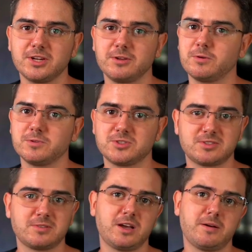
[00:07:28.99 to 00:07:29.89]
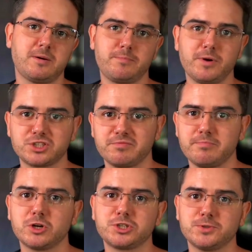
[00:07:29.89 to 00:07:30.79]
You know, there was uh, a bunch of
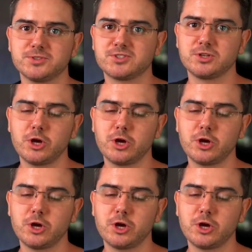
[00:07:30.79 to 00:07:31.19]
modules.